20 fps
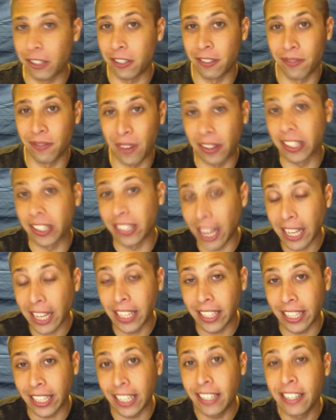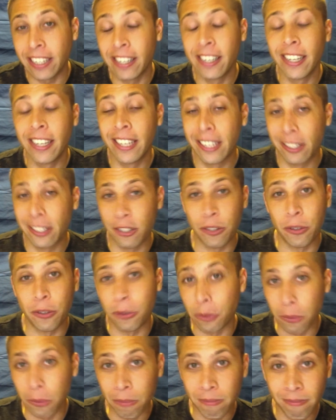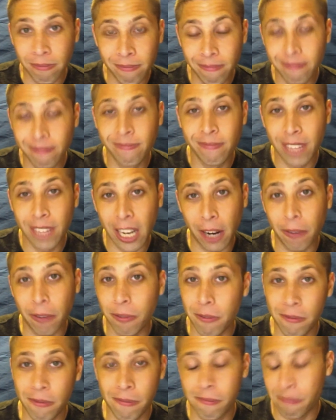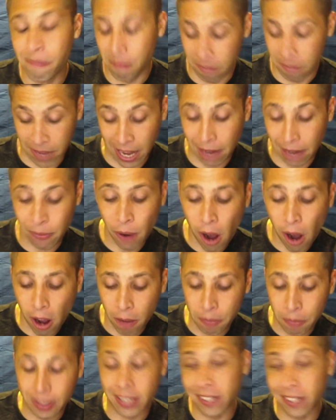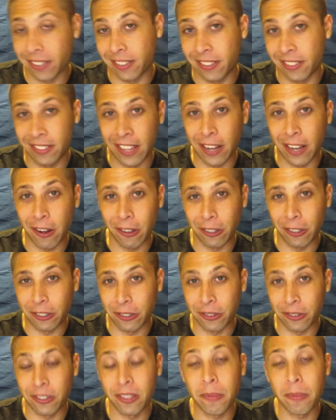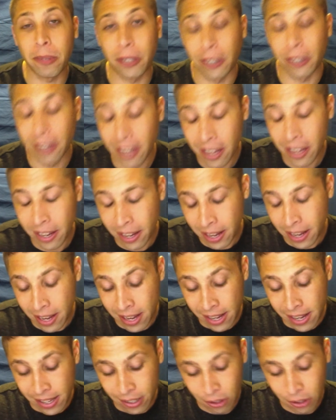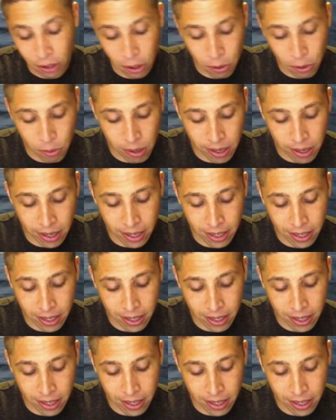very likely to, you know, get it wrong because they all look so similar. So, uh,